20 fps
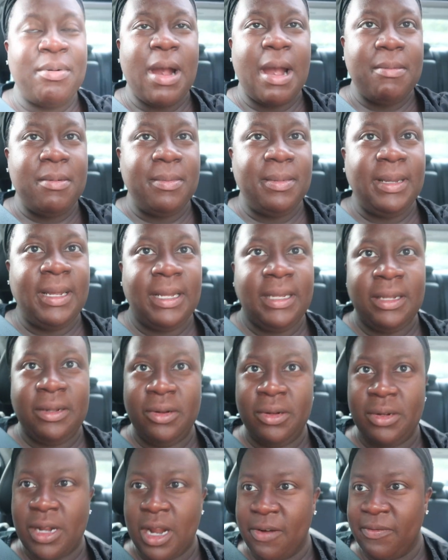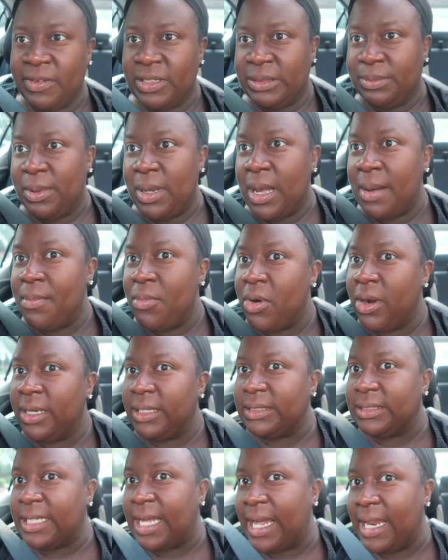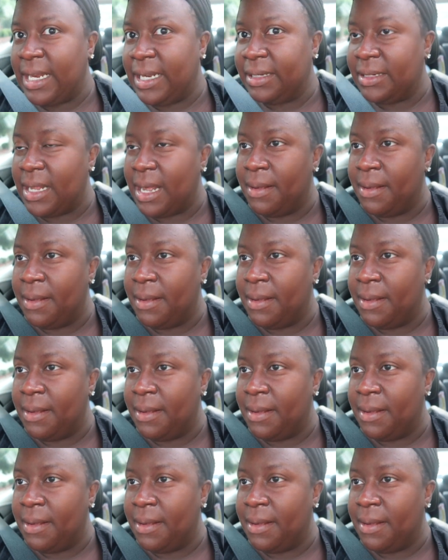probably a little nervous, but I'm more excited.